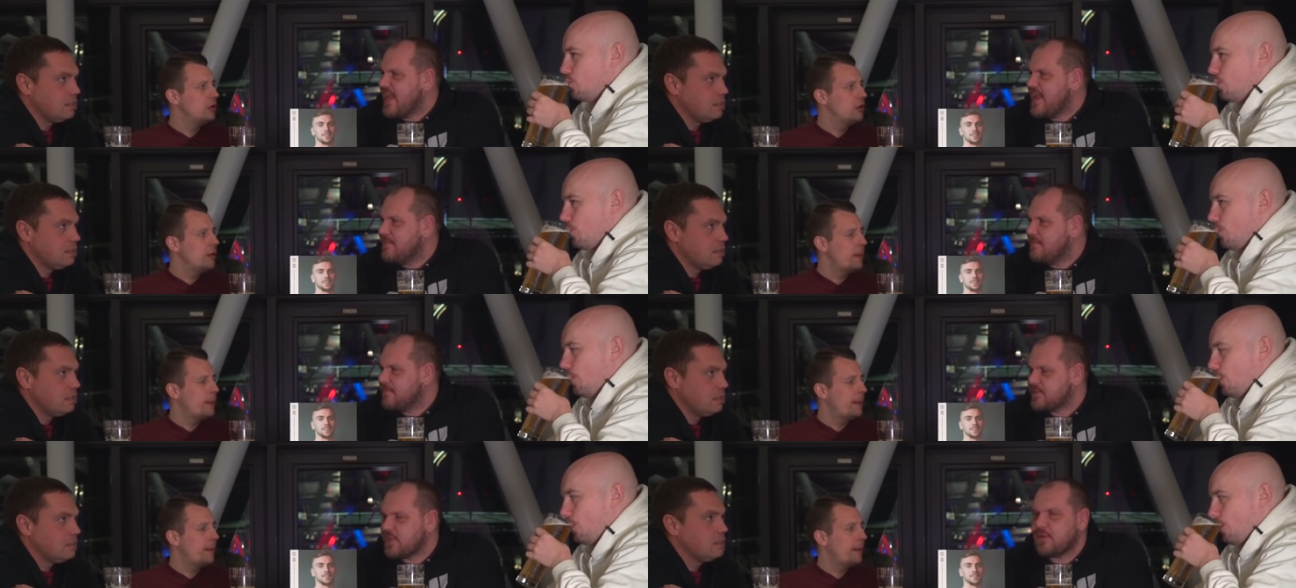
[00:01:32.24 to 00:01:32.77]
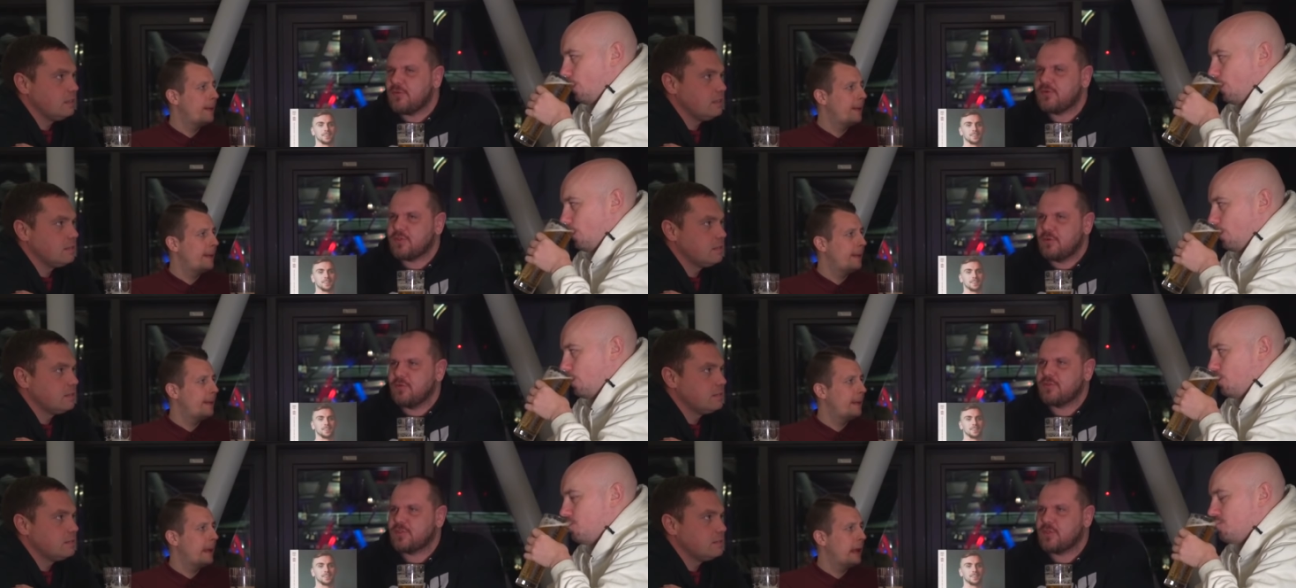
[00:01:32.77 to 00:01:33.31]
Speaker 1: get him, so
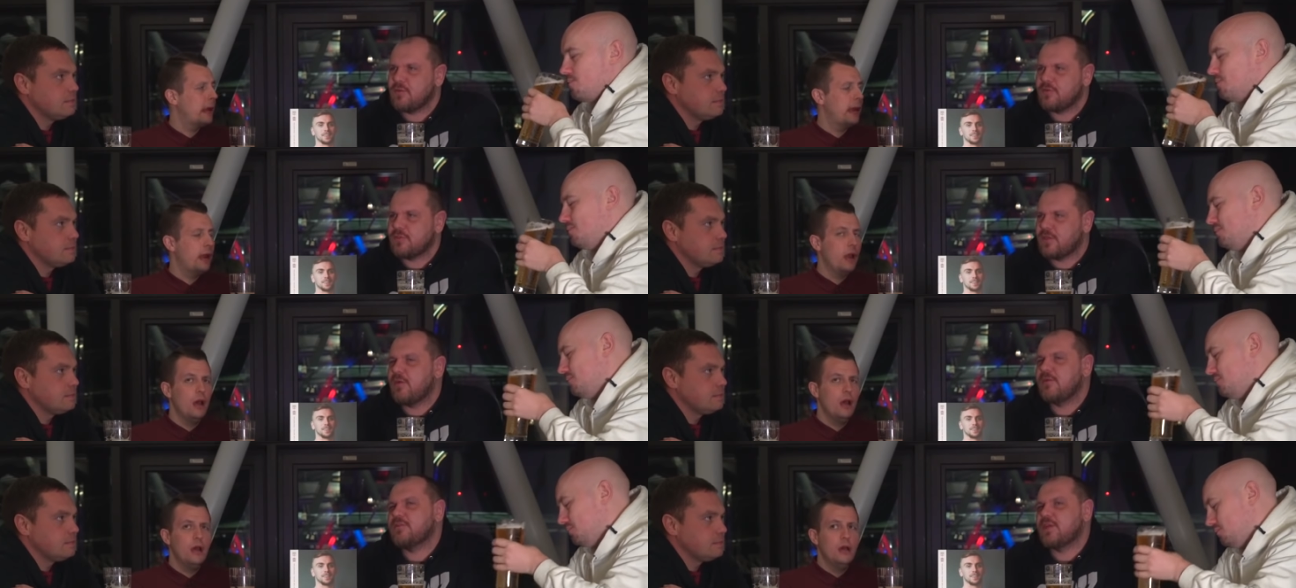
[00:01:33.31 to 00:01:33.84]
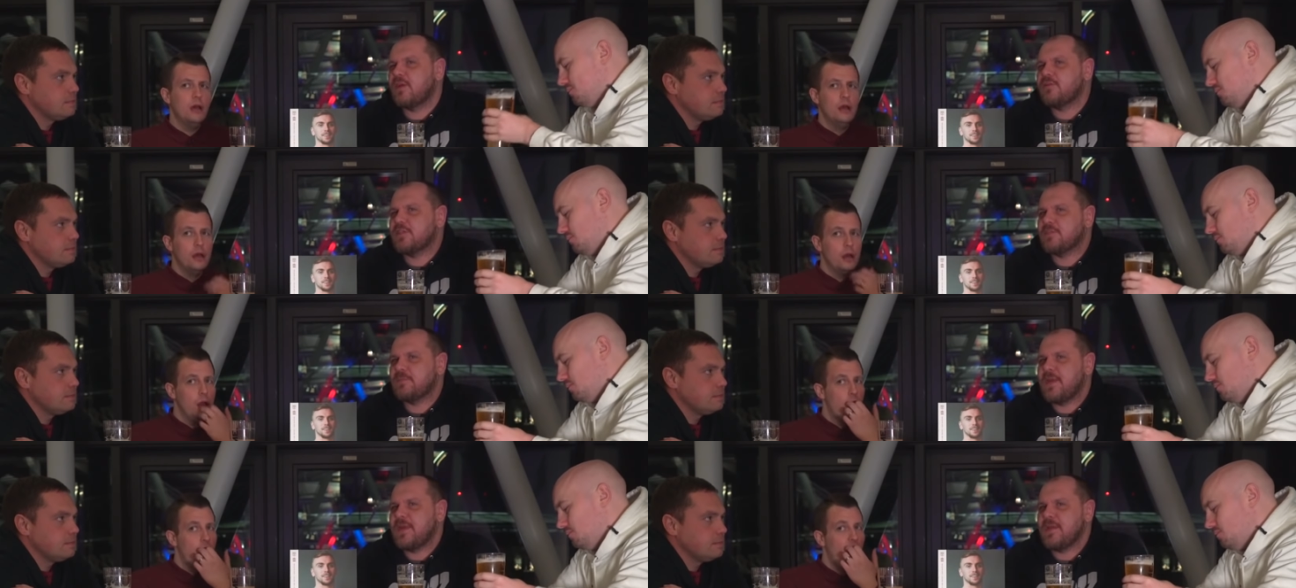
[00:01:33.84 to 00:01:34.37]
so so so, so
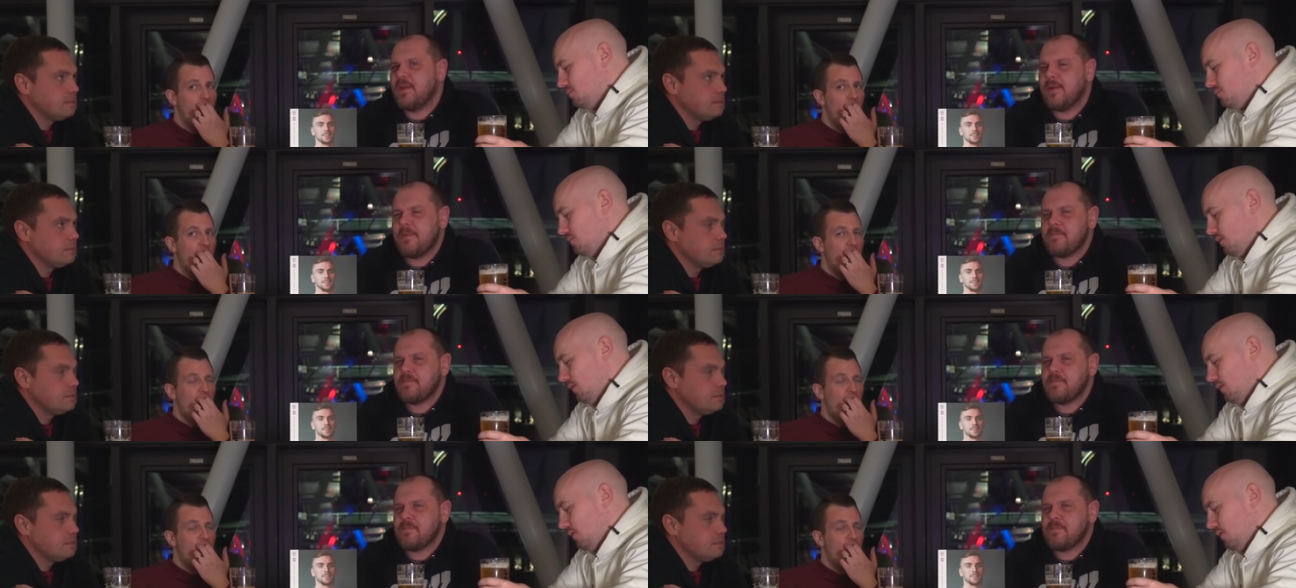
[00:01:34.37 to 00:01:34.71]
to speak.